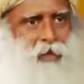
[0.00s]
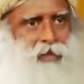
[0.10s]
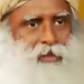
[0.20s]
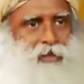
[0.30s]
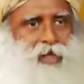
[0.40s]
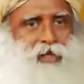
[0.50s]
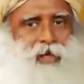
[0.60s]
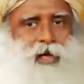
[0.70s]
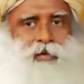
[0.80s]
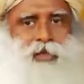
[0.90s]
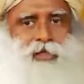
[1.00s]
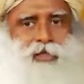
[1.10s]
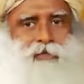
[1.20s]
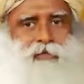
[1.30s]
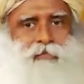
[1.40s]
But right now, he is
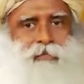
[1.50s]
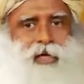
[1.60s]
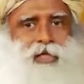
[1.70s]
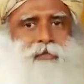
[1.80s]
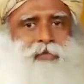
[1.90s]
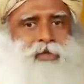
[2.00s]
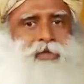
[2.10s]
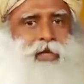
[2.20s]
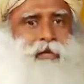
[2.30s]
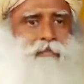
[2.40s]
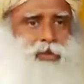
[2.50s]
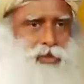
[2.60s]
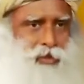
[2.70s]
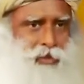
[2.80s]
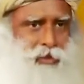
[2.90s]
driven by his personal
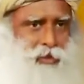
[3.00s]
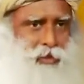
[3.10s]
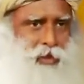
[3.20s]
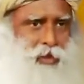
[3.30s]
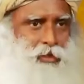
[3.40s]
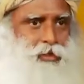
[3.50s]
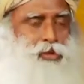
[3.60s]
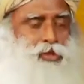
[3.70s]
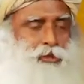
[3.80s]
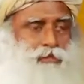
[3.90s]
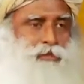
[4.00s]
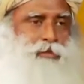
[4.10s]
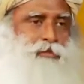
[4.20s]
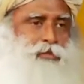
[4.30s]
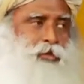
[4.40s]
ambition. To shift
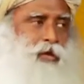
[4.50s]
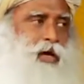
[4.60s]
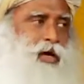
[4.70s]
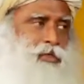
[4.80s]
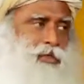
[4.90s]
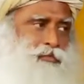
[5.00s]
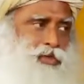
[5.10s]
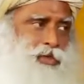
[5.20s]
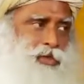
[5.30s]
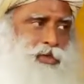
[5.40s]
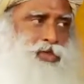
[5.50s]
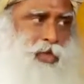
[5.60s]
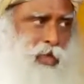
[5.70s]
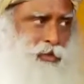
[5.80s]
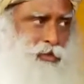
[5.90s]
him to a larger vision is a
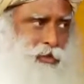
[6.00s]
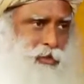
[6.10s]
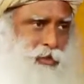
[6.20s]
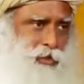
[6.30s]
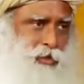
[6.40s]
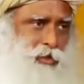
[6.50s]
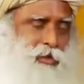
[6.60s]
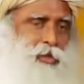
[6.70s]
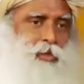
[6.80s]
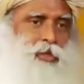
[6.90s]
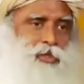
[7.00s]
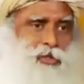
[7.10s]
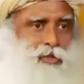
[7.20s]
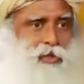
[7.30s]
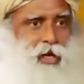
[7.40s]
challenge
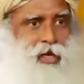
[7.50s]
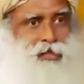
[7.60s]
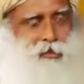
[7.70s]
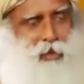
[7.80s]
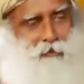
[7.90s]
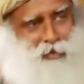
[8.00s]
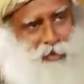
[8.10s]
which last twelve